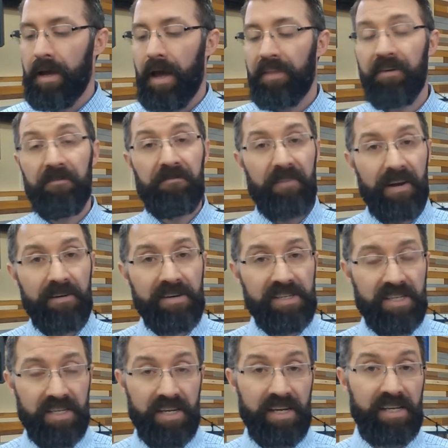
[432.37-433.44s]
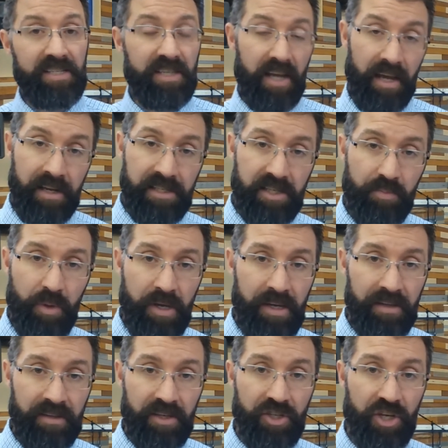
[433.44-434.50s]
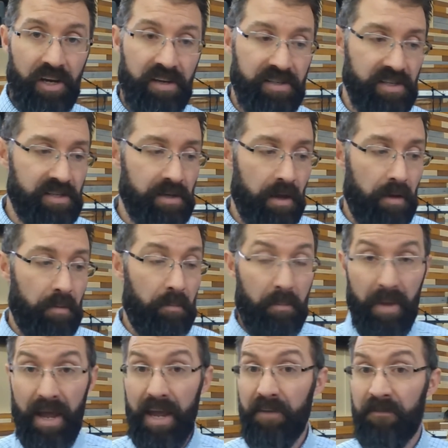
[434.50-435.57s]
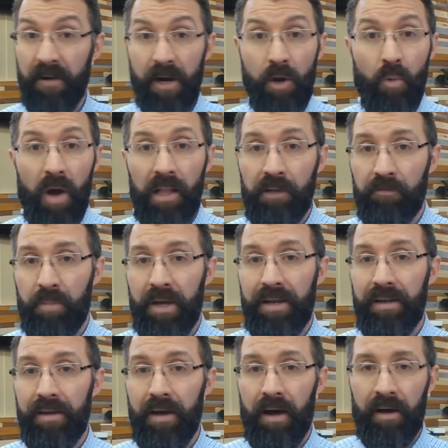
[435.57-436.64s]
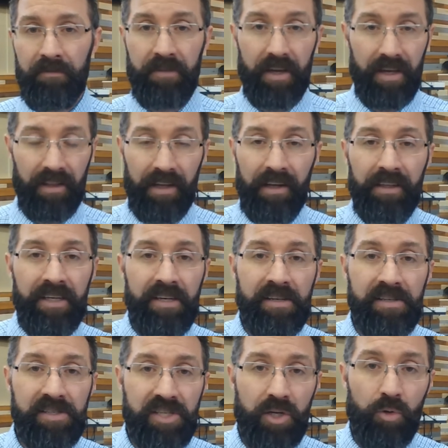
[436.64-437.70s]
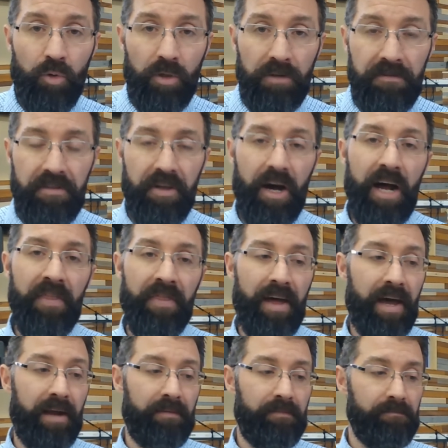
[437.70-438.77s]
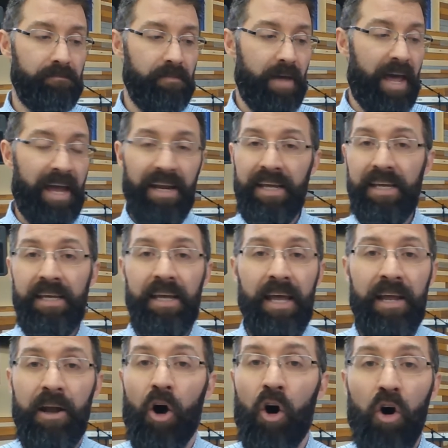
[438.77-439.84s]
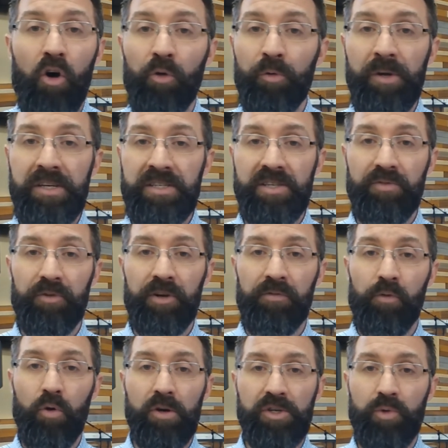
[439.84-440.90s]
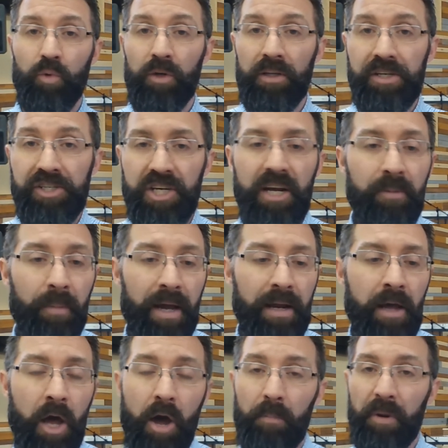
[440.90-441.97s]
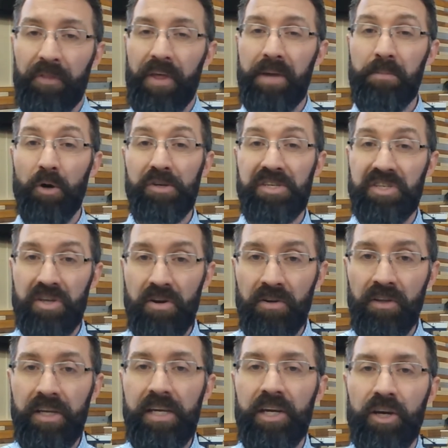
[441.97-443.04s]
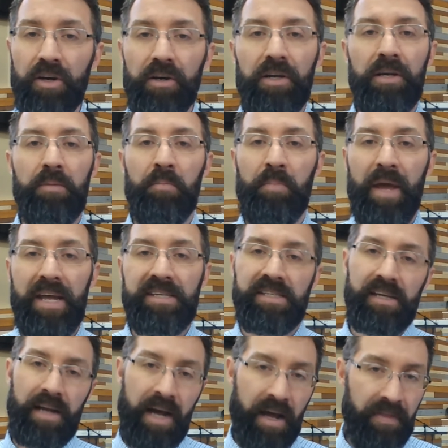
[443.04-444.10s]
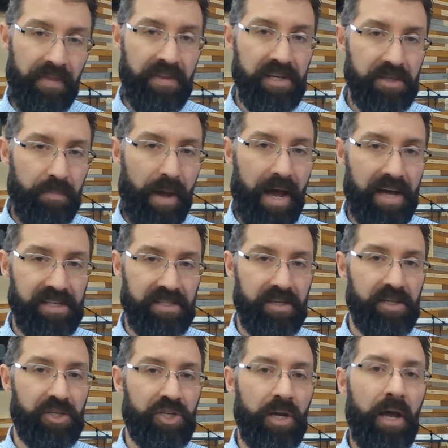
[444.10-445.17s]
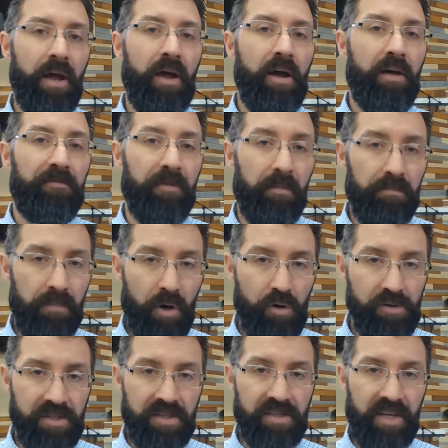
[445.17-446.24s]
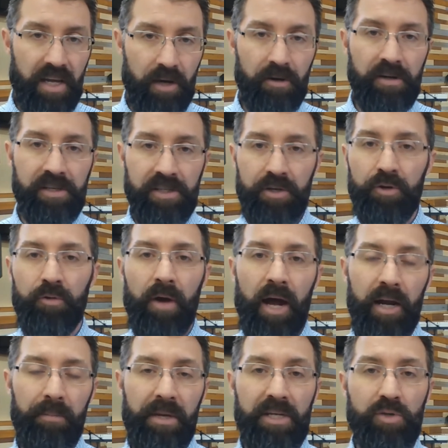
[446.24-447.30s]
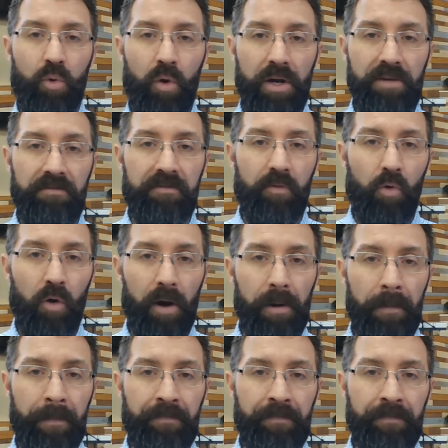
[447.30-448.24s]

The Pharisees, in speaking to Jesus, may very well have been of the Hillelian school of thought that any and all reasons for divorce were legitimate, but they most certainly couldn't base it on this passage from Moses here in Deuteronomy 24.